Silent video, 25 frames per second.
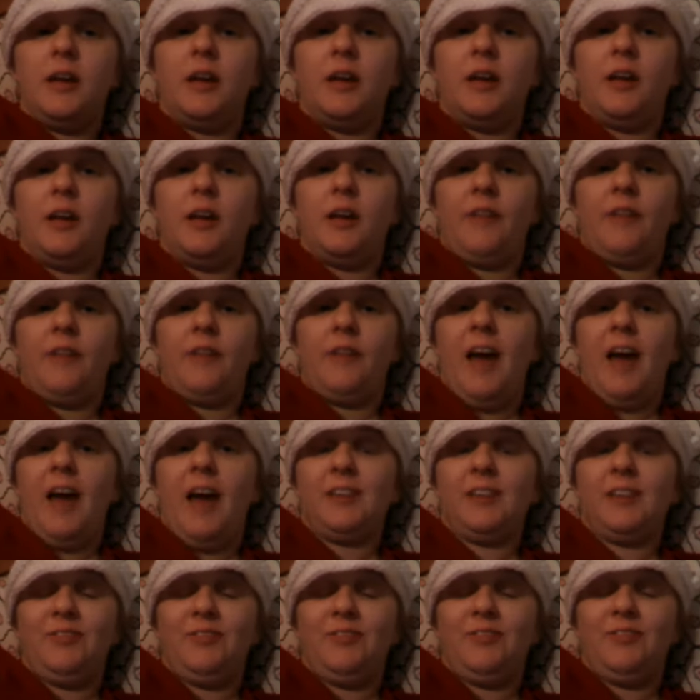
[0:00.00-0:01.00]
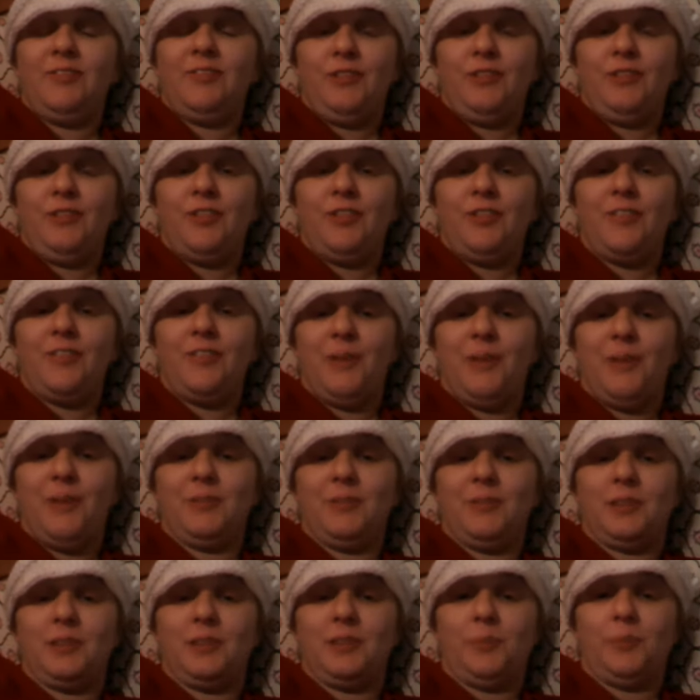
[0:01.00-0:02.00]
if I had a fever, that would
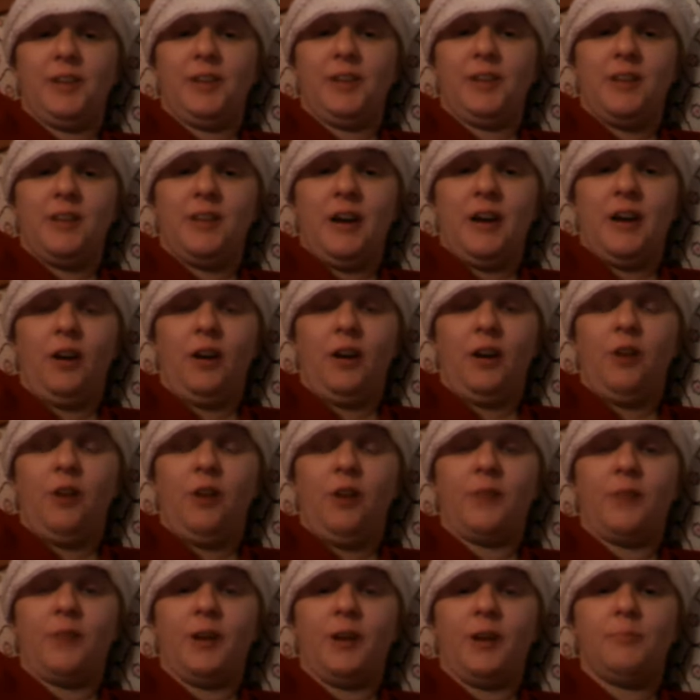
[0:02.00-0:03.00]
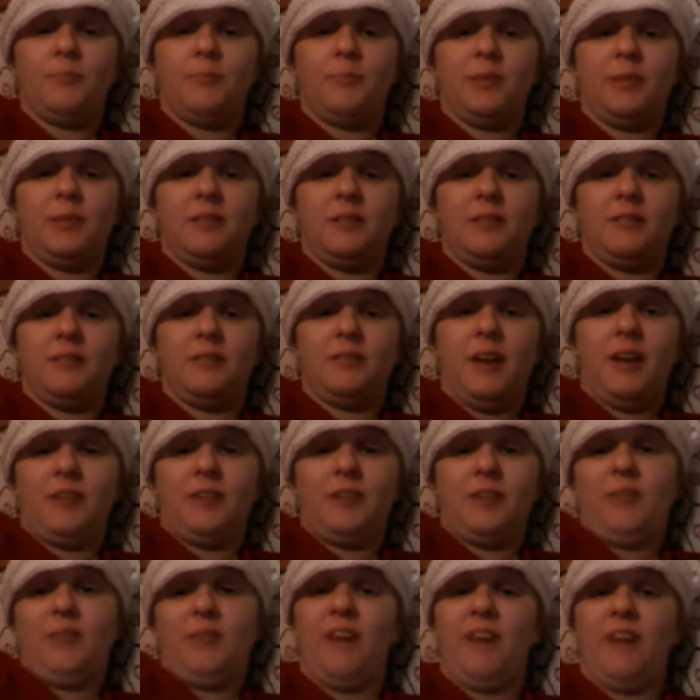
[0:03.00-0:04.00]
explain the high heart rate, but I
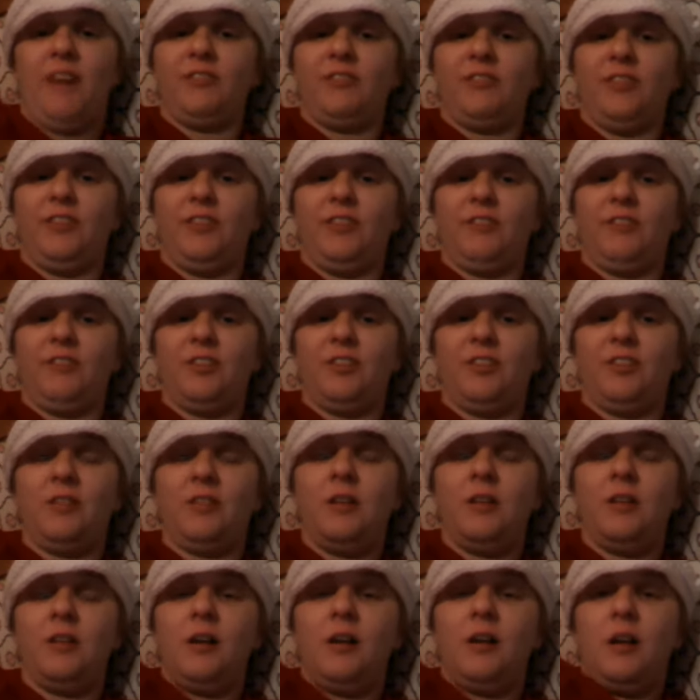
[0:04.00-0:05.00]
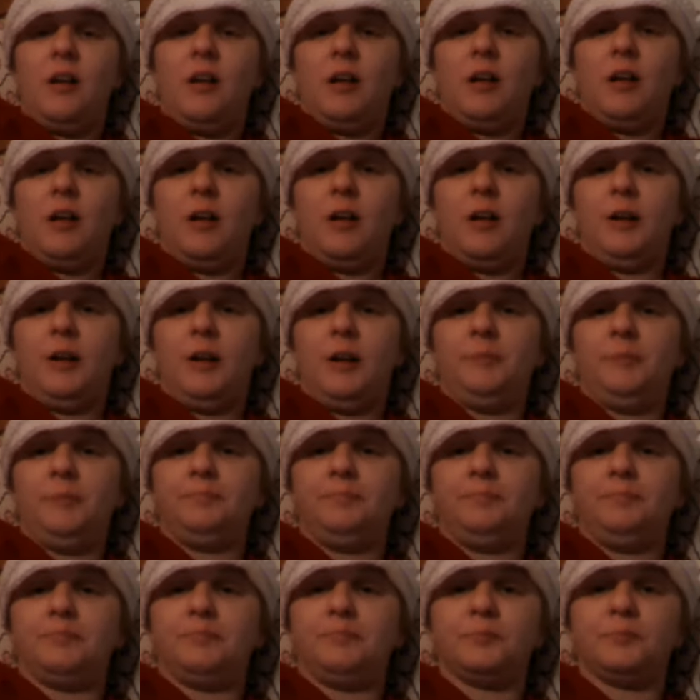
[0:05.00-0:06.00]
don't have a fever. Um,
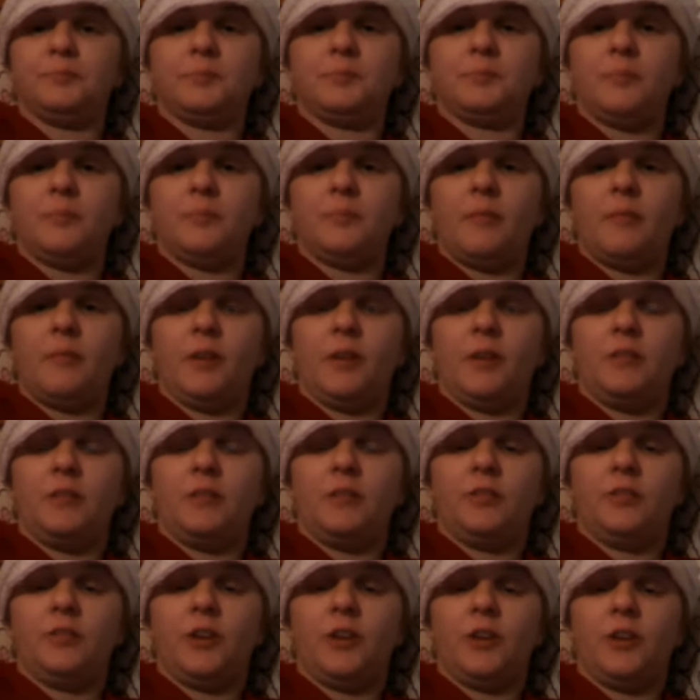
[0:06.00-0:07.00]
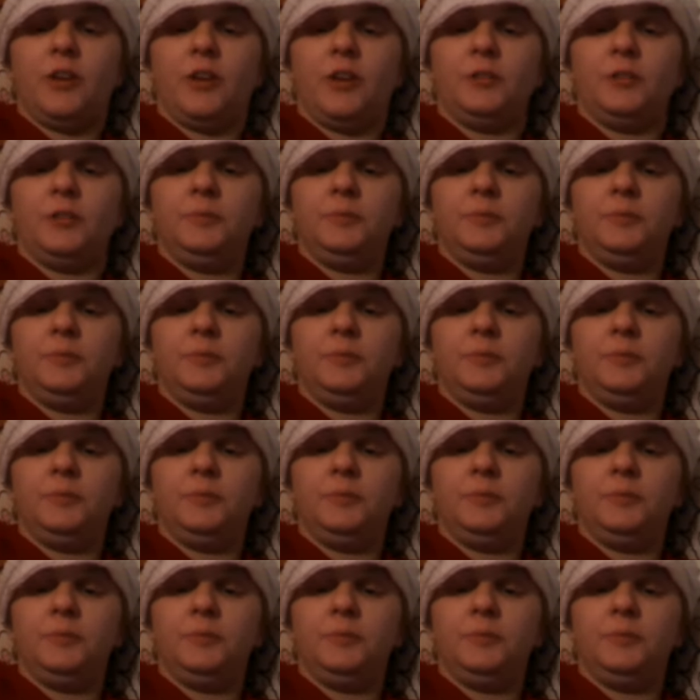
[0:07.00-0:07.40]
and so